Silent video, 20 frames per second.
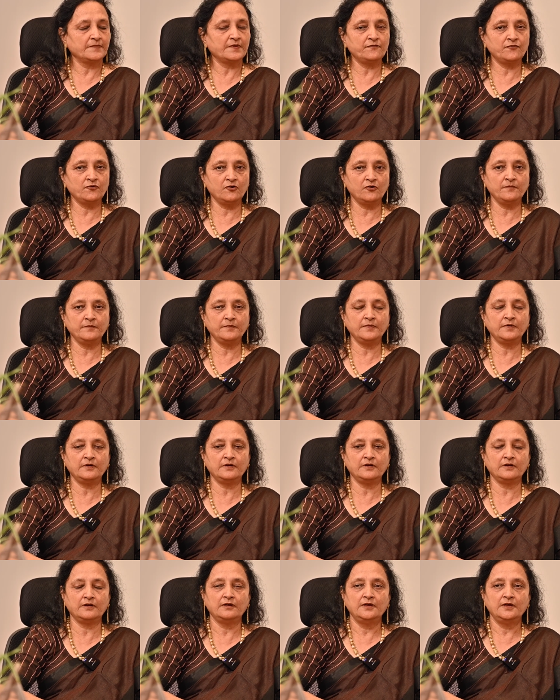
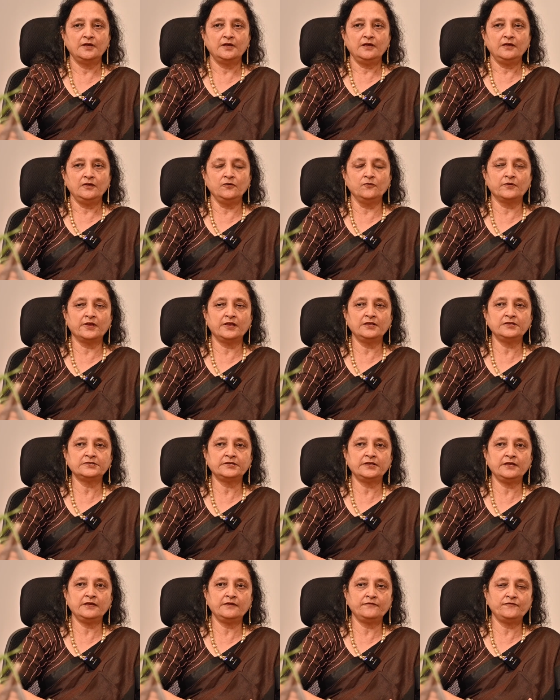From you can
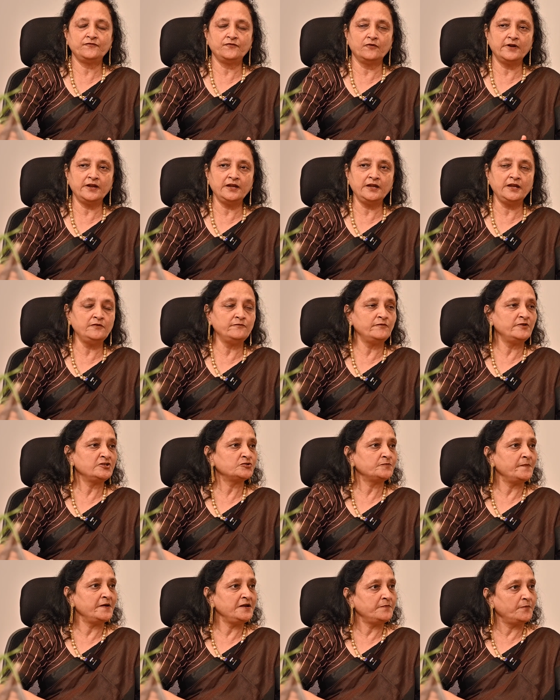say foreign
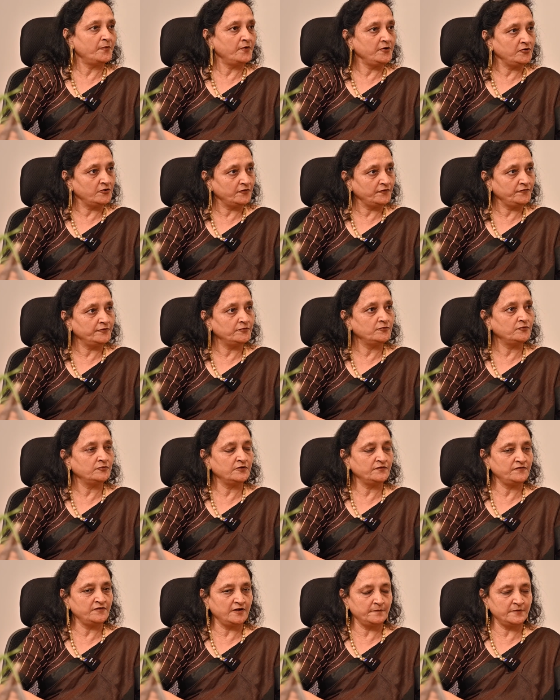investment point of view to
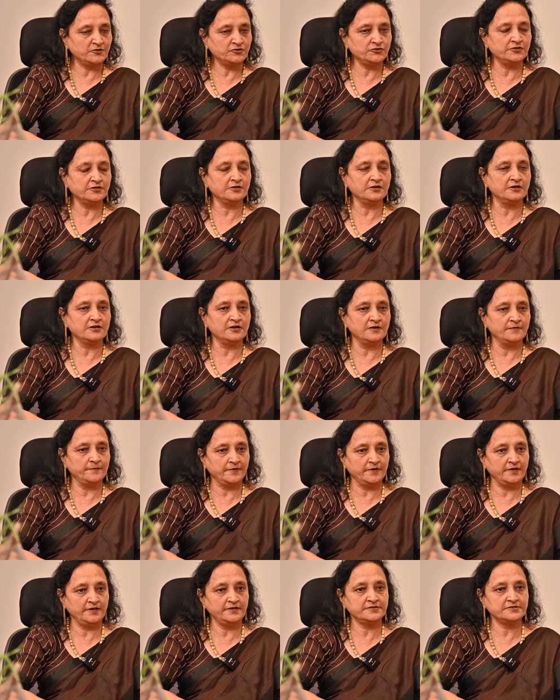the pharmaceutical
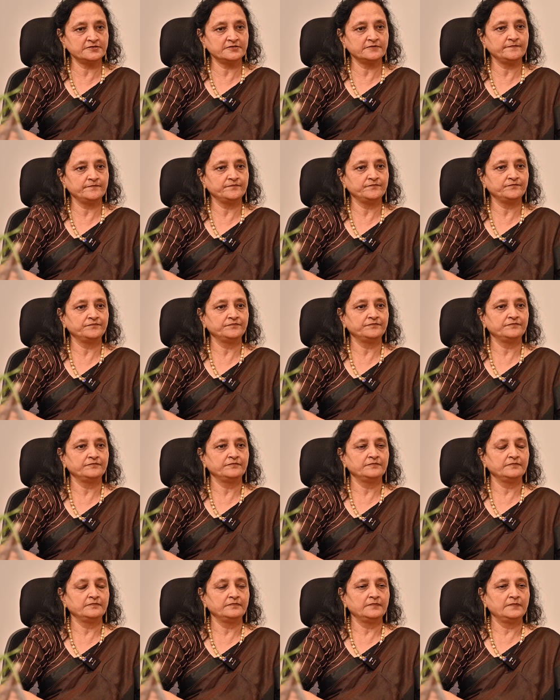companies,
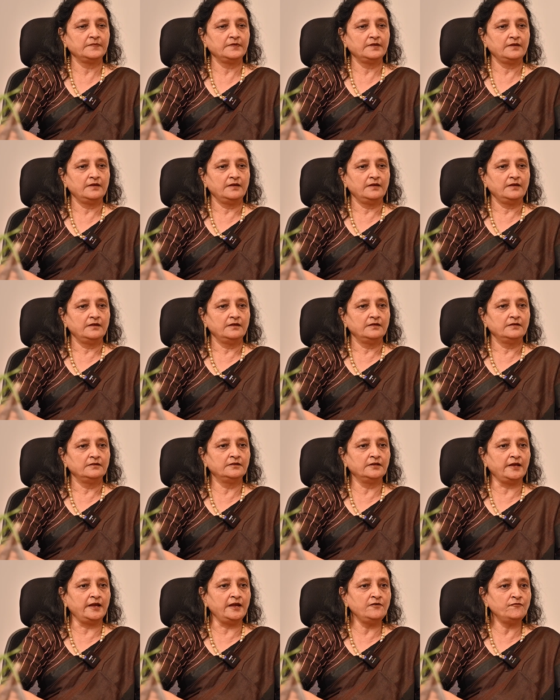
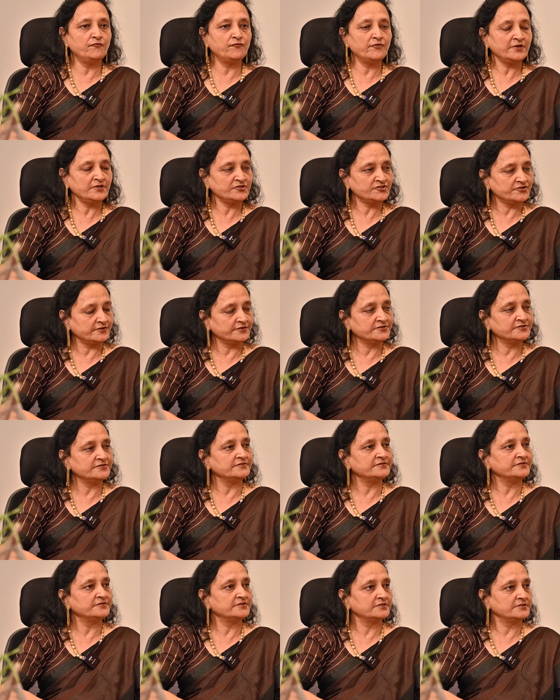the
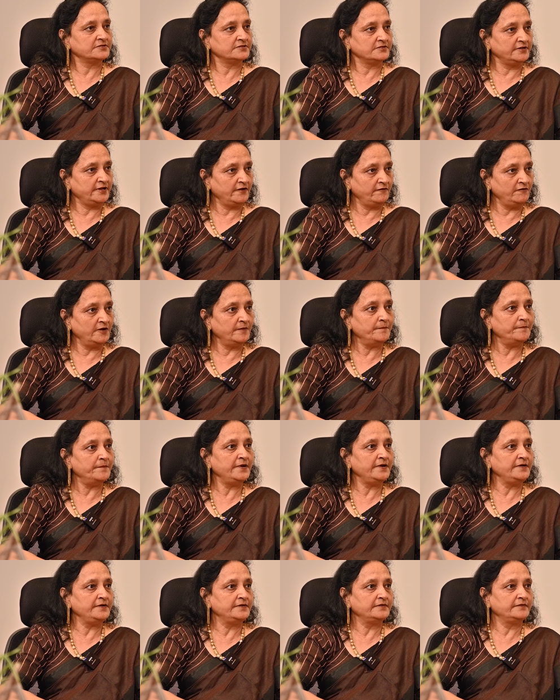infrastructures
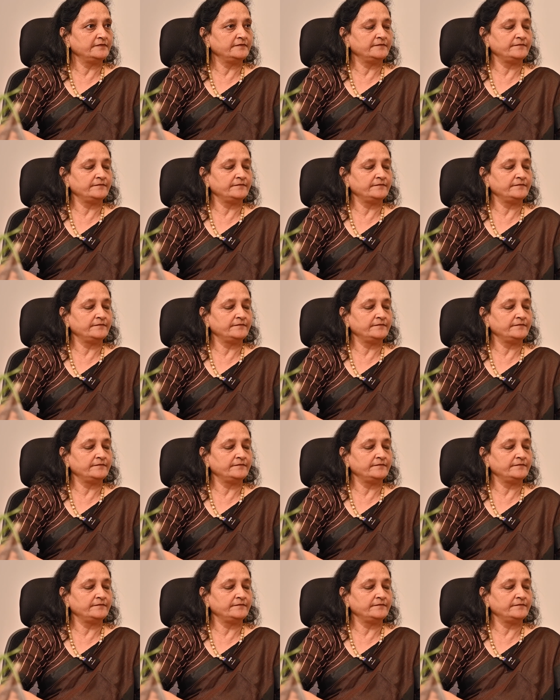development,